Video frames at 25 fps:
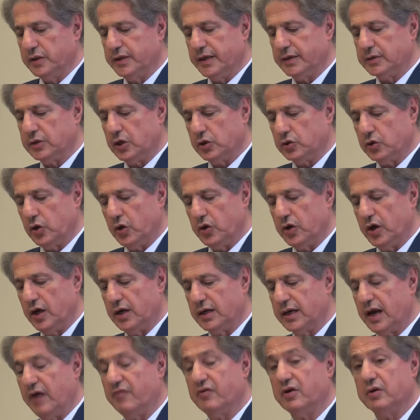
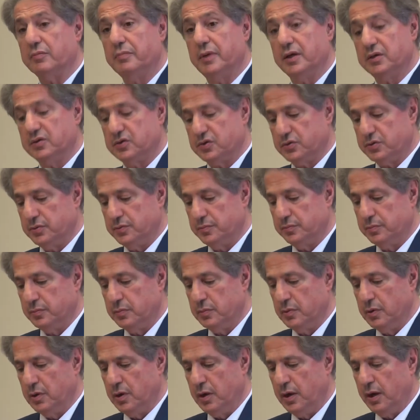dictatorial governments
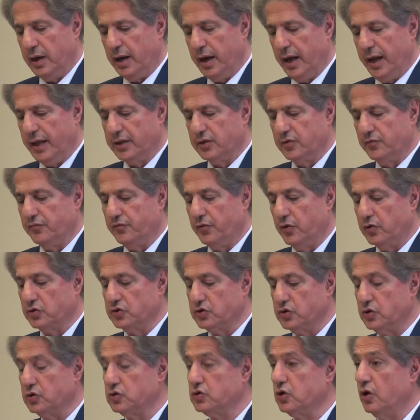and the
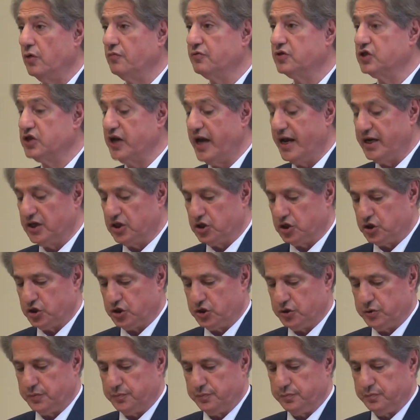forces of
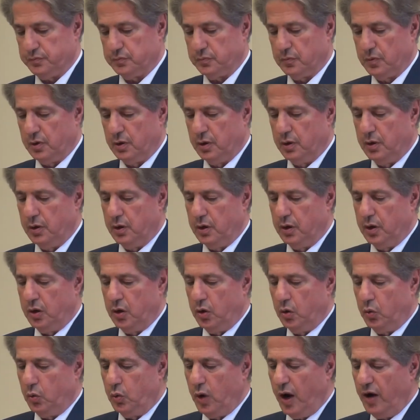change.
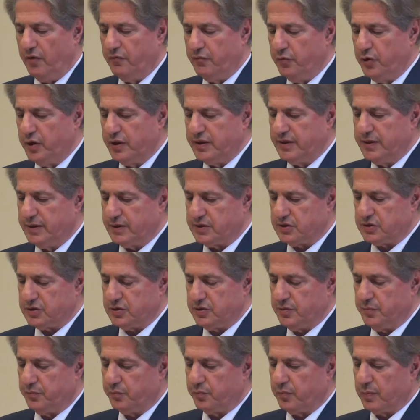We have
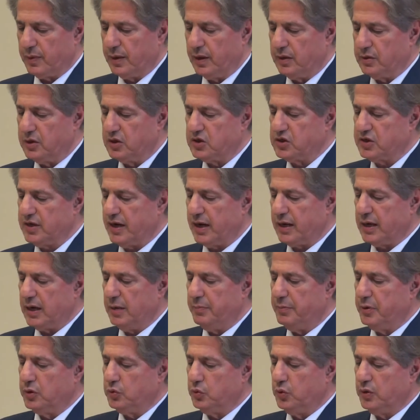witnessed this struggle
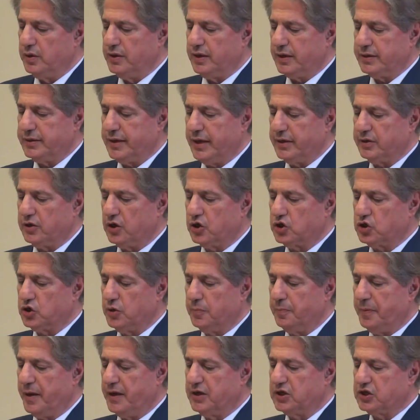between
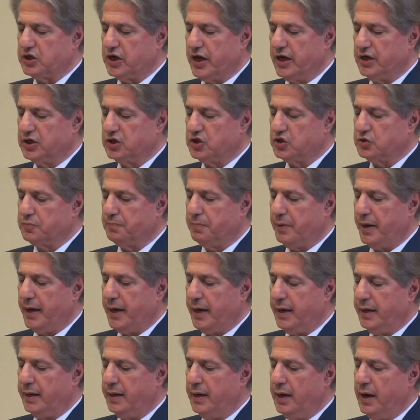dictatorship and change
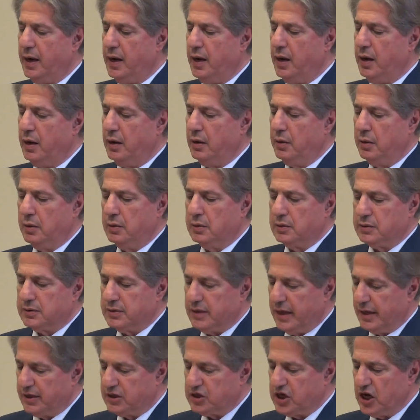play
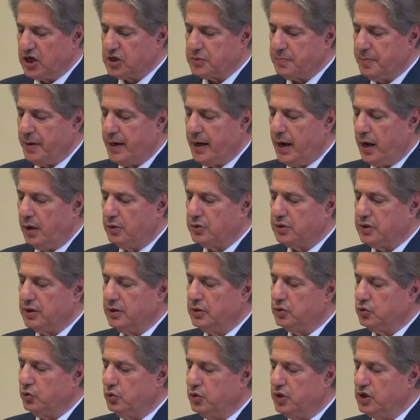and change play out
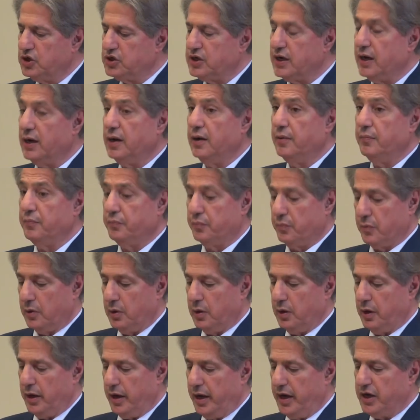in Tunisia,
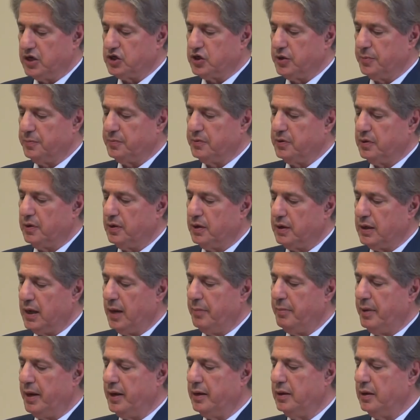Egypt,
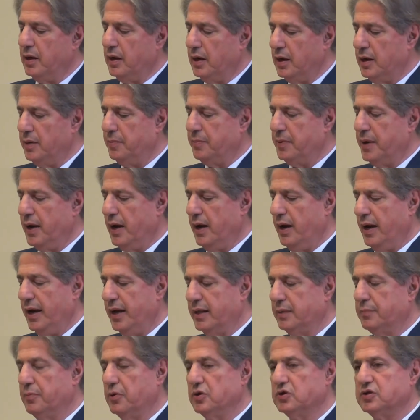Yemen, Libya,
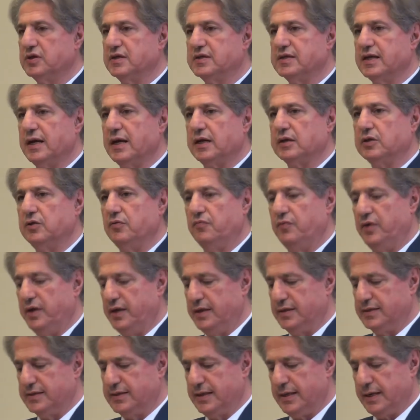and most destructively
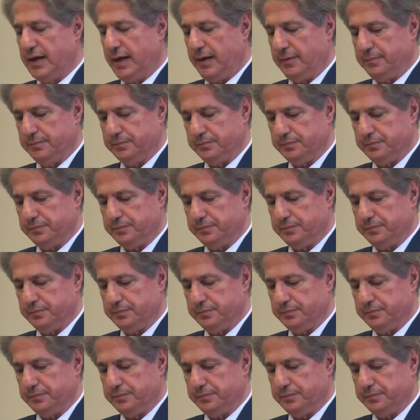in Syria.